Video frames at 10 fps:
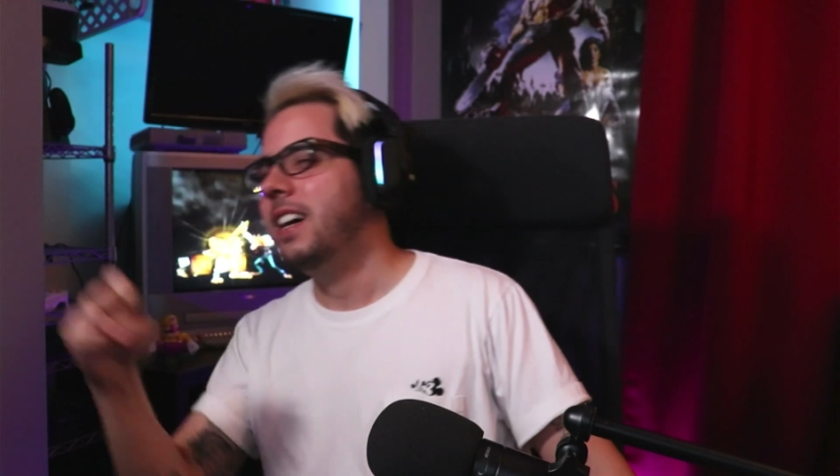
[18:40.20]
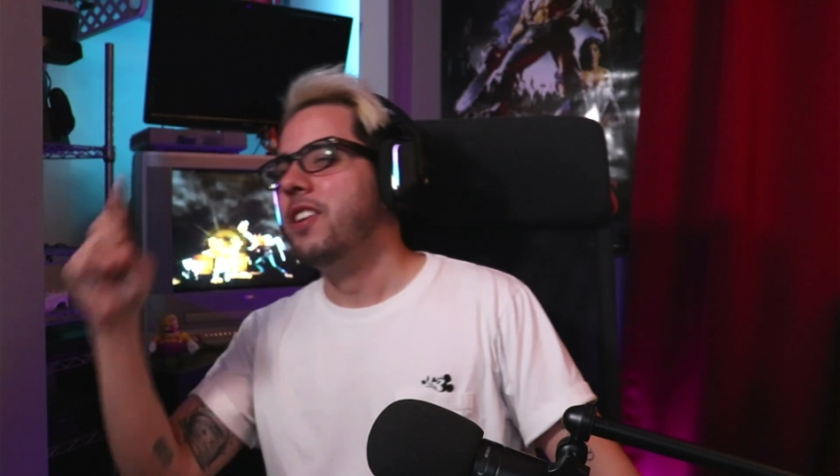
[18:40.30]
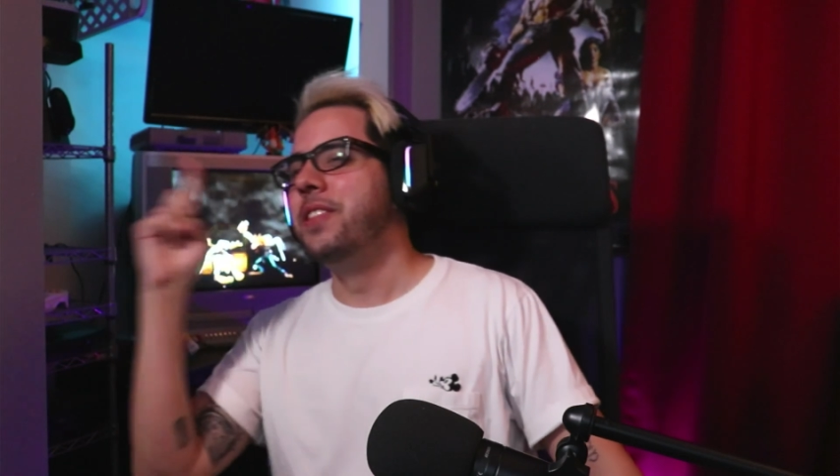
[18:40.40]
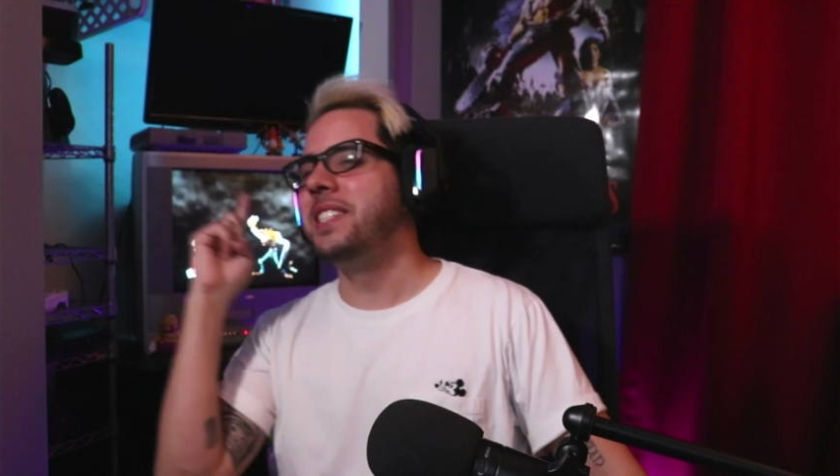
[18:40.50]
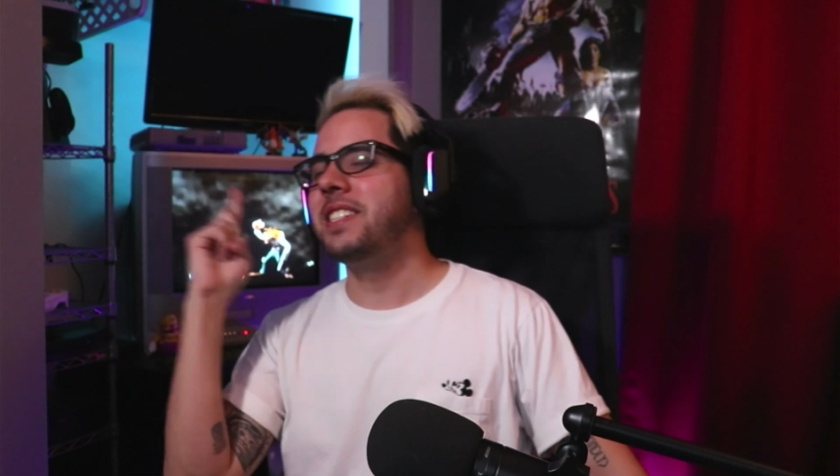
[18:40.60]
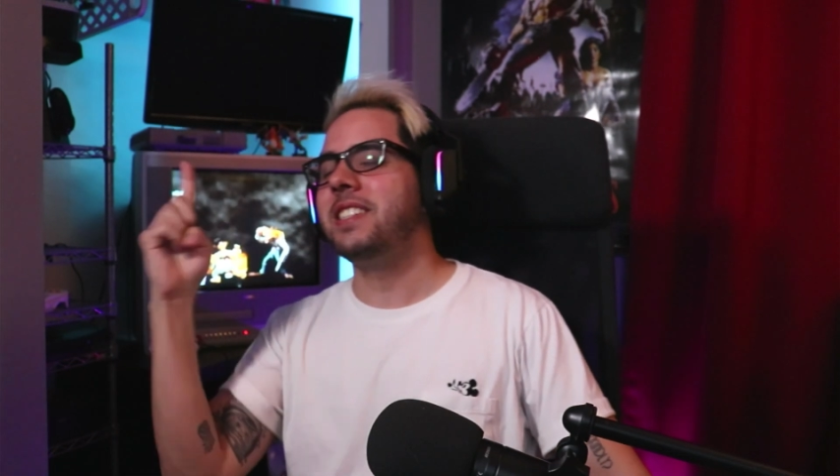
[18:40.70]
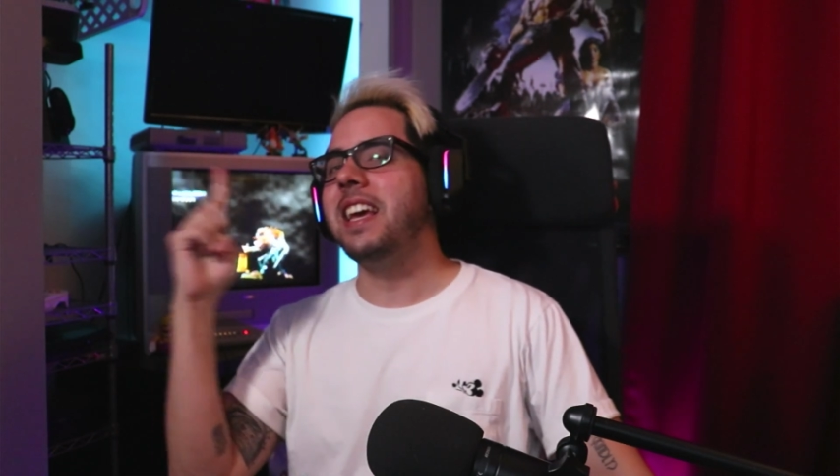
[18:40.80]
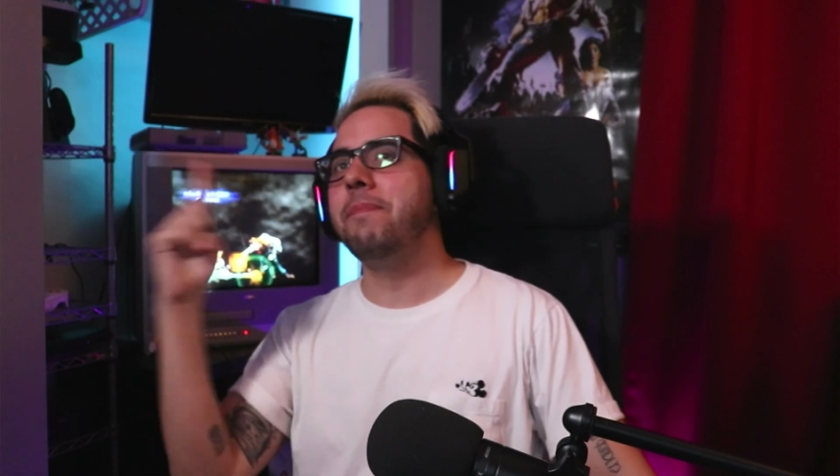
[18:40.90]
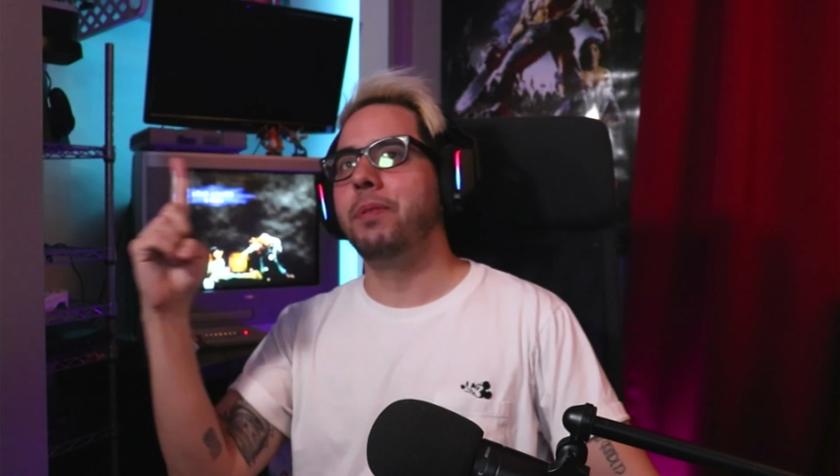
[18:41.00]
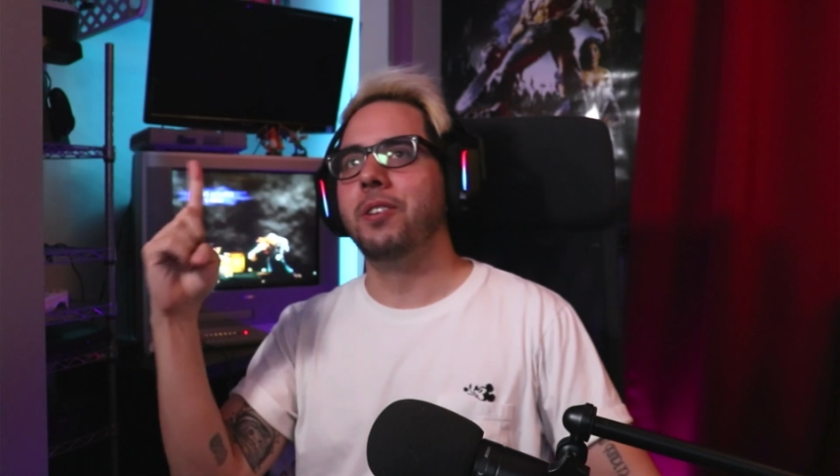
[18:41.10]
The
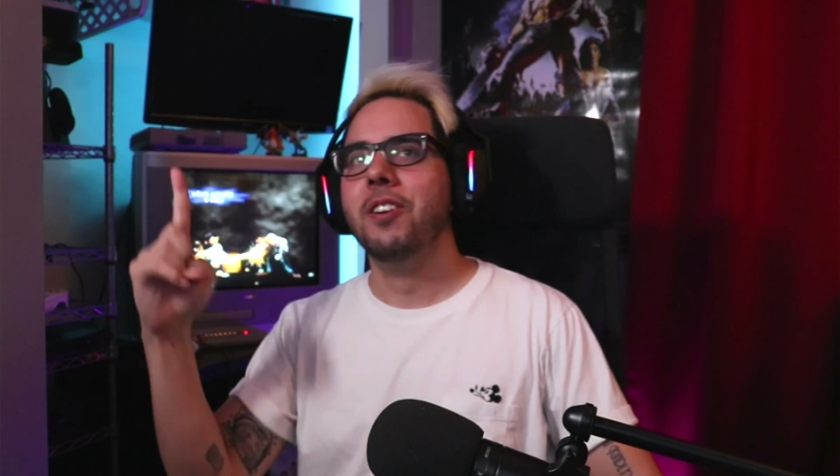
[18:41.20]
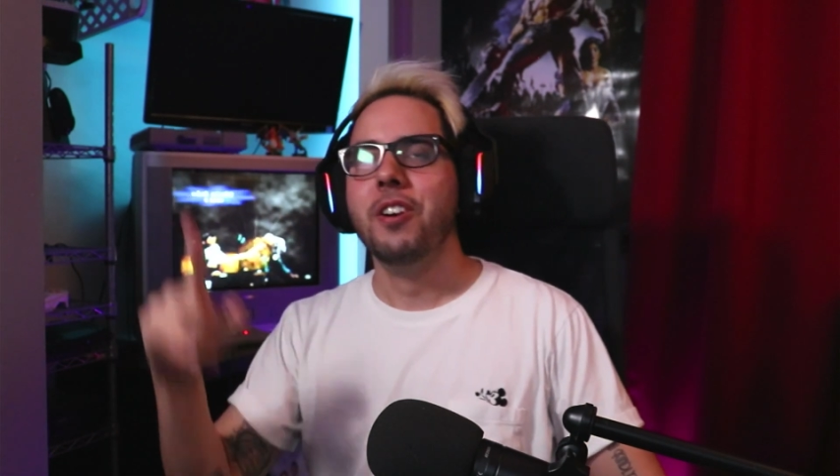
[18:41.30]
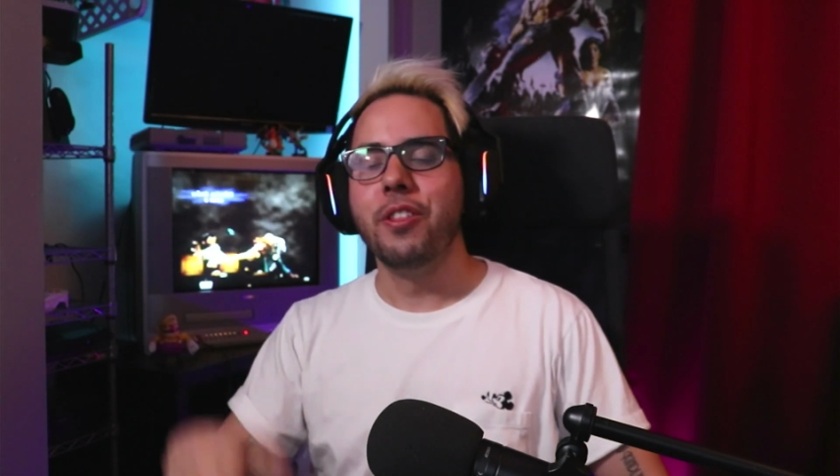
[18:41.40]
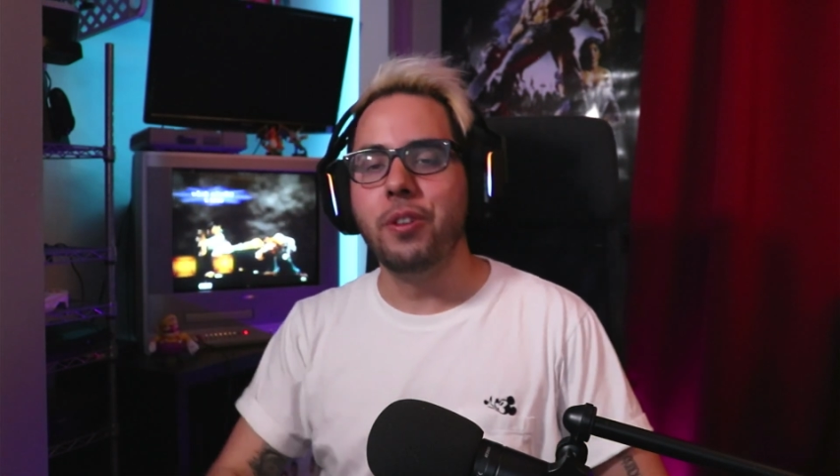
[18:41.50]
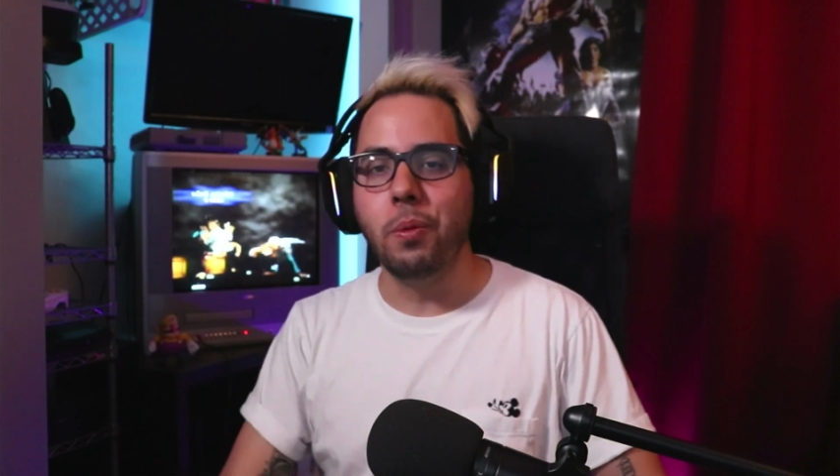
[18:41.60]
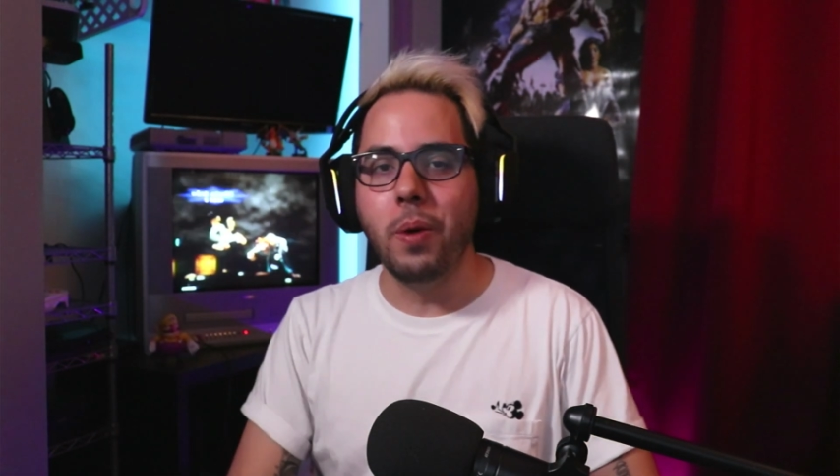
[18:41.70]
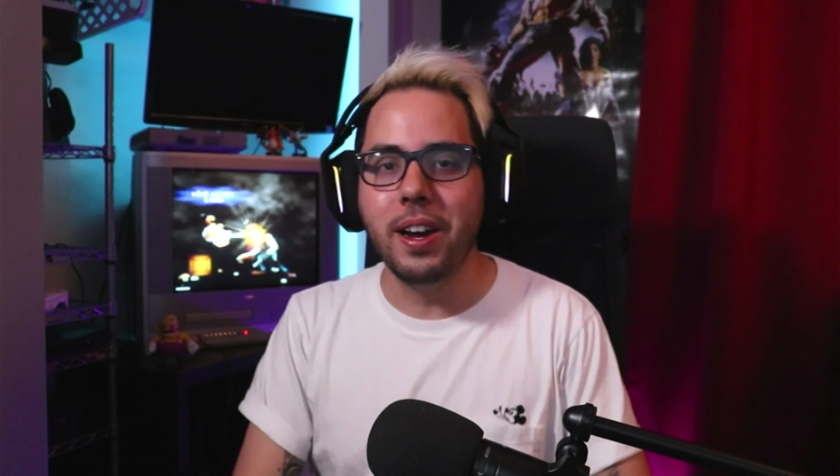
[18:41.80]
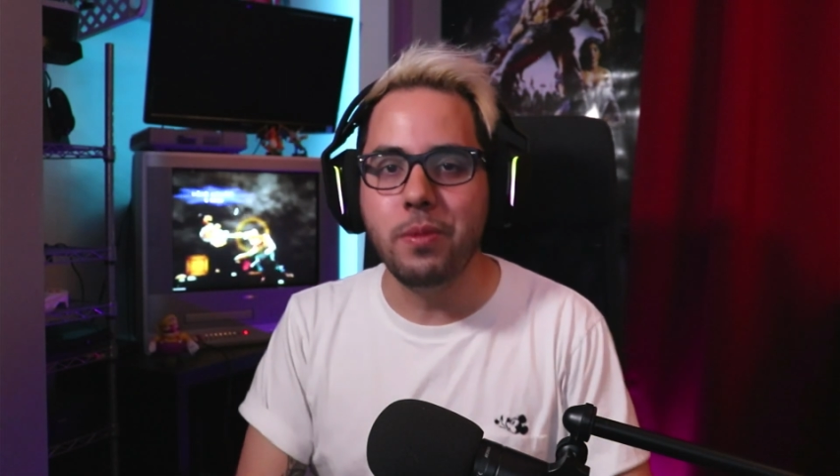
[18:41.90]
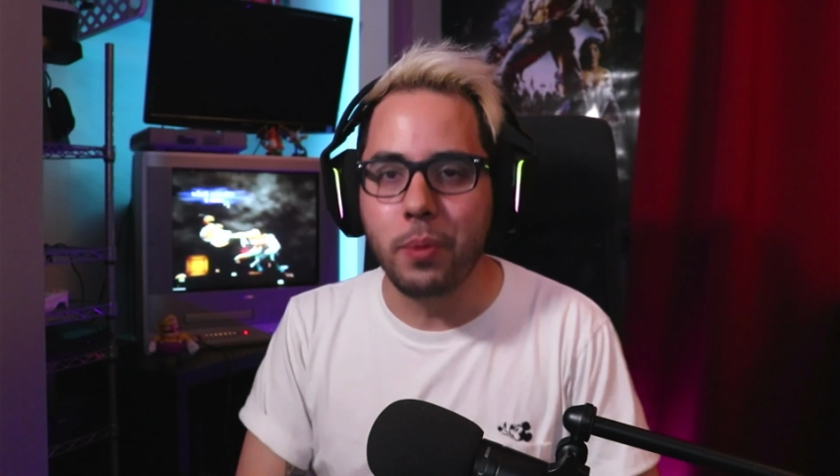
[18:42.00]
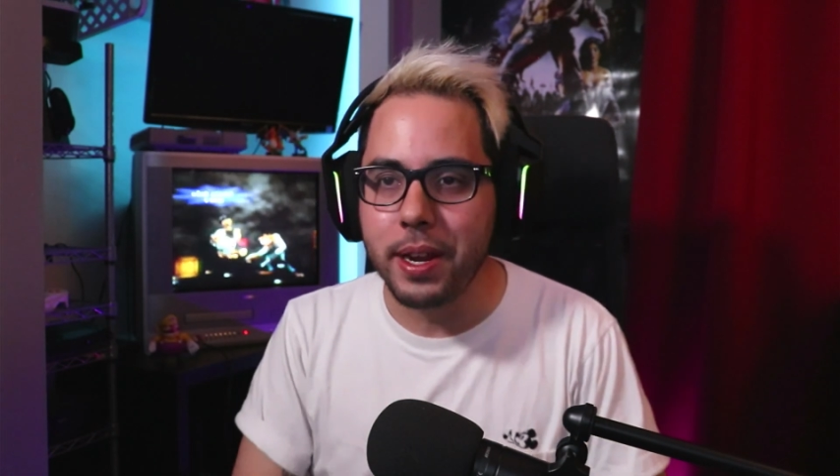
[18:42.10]
staple, the
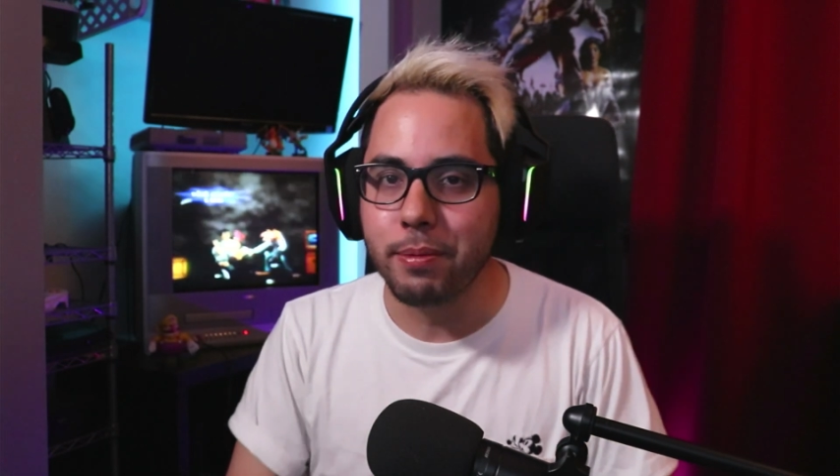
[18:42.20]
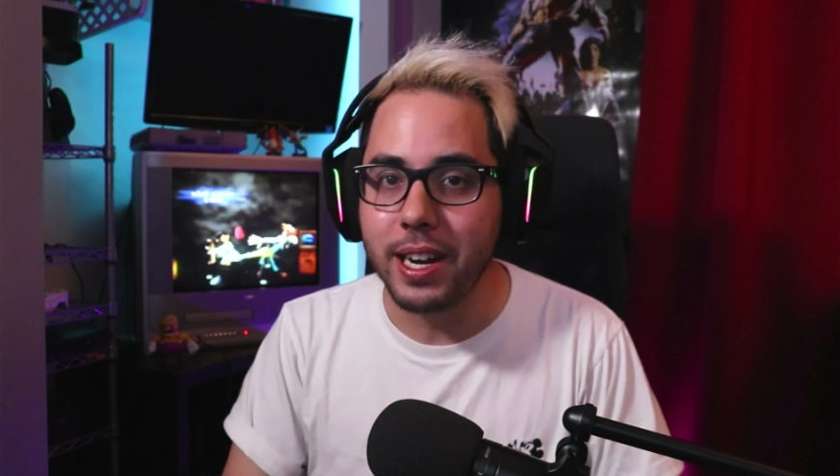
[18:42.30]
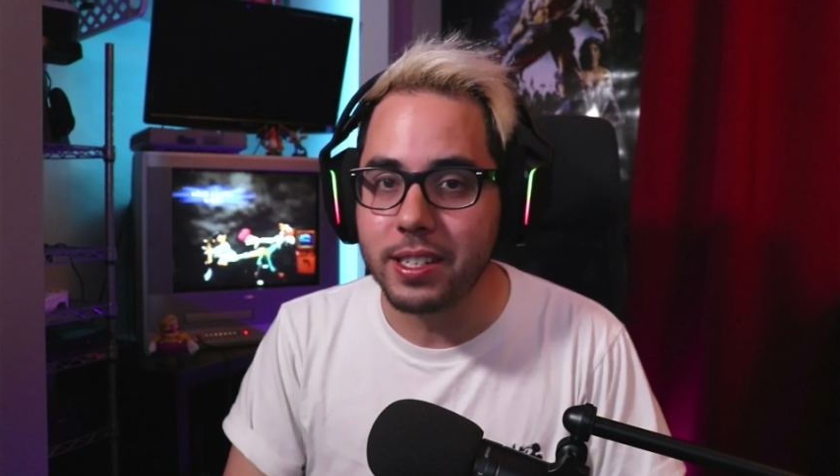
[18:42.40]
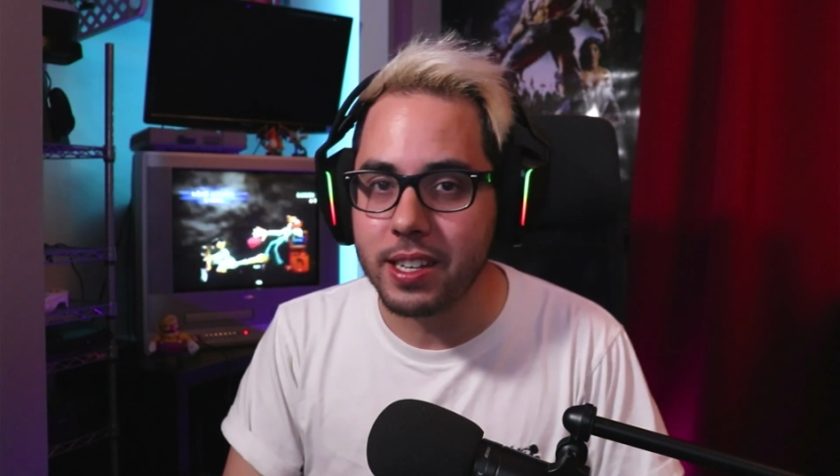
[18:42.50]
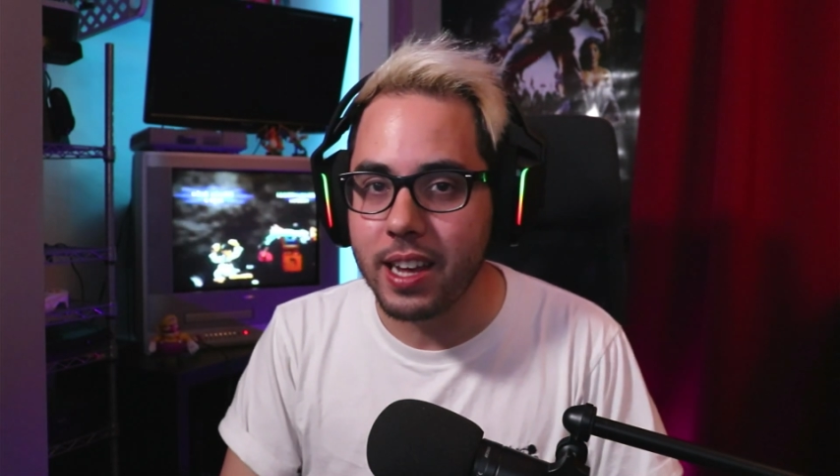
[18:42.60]
one Wii Racing